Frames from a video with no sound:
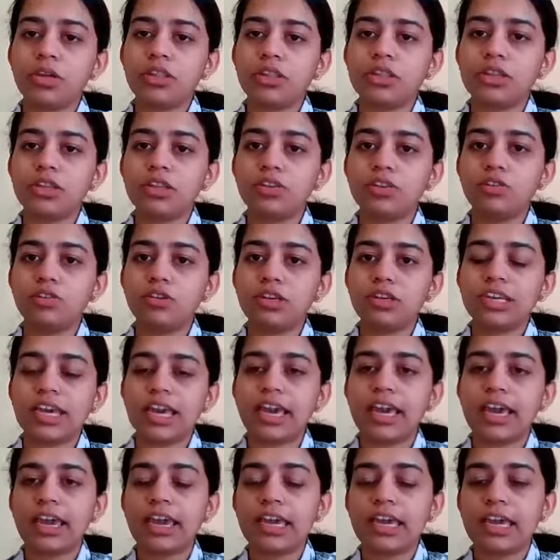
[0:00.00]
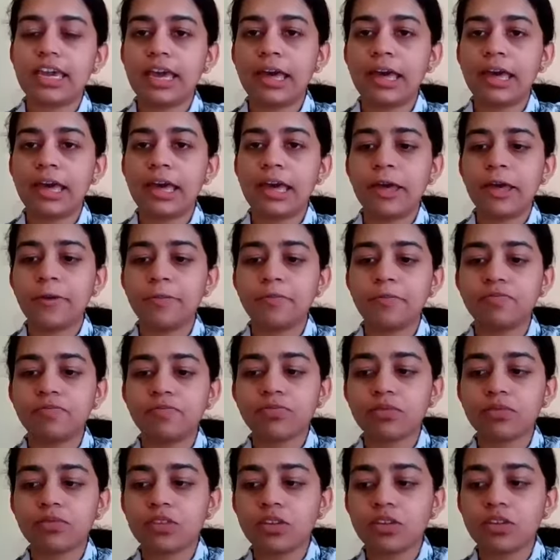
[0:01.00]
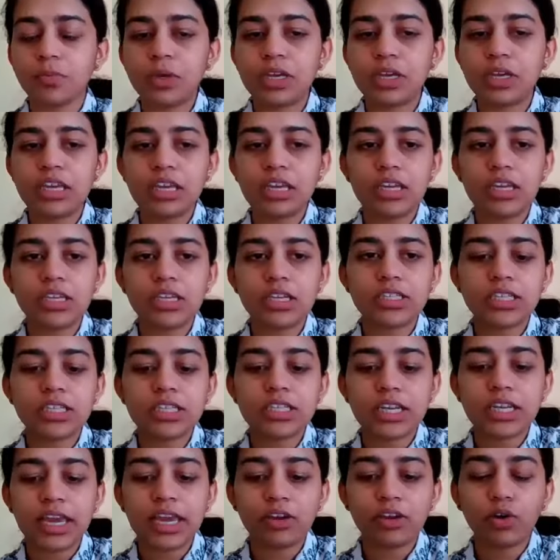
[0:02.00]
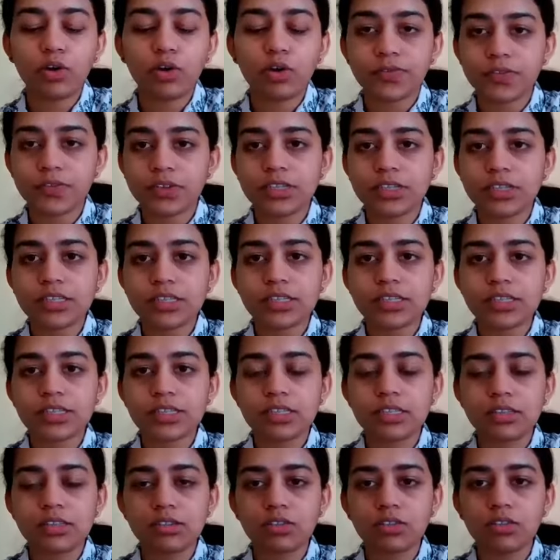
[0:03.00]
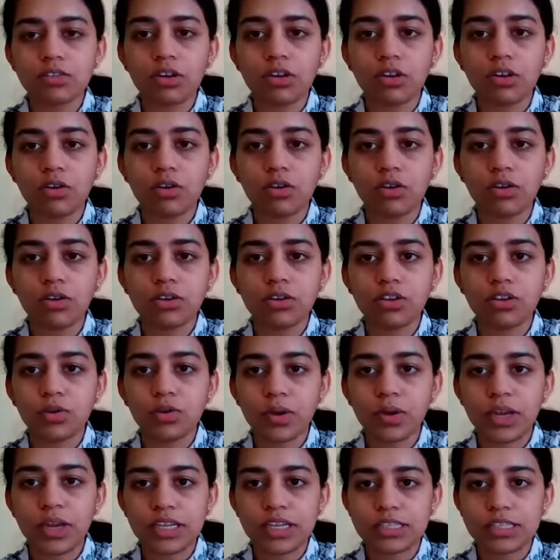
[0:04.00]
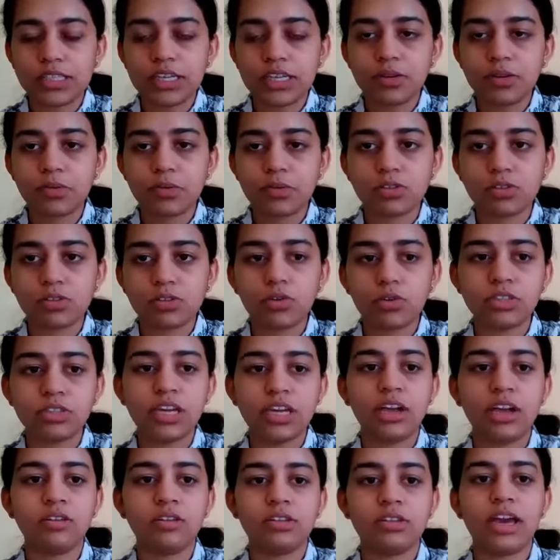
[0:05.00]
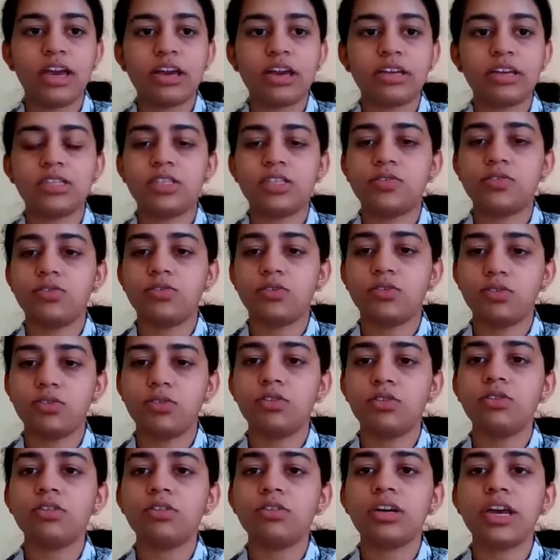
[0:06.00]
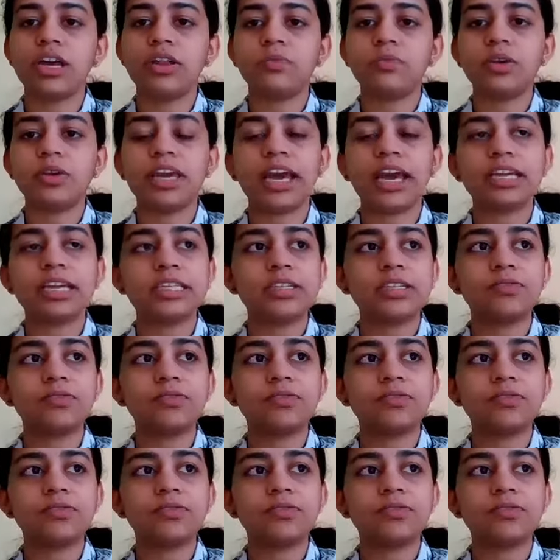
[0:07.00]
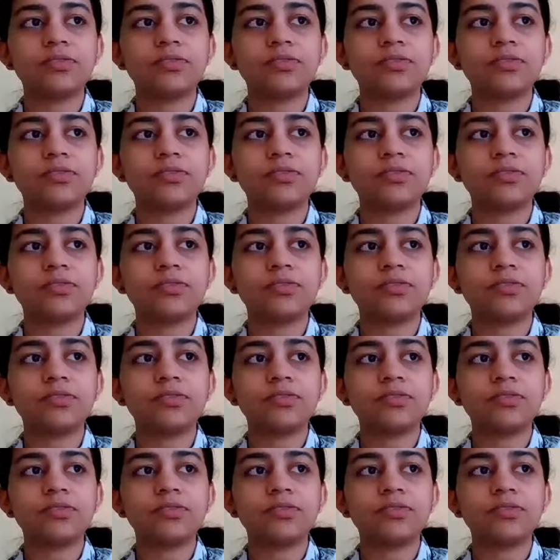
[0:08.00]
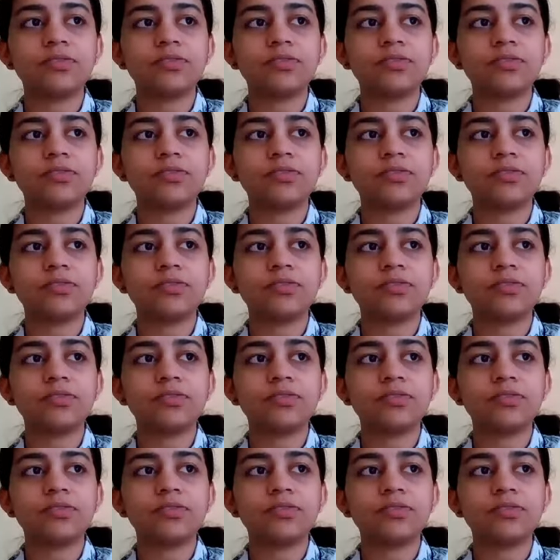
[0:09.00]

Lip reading: the UK, we did a conference on UAC. It was called Health Access for All, and we had different lecturers come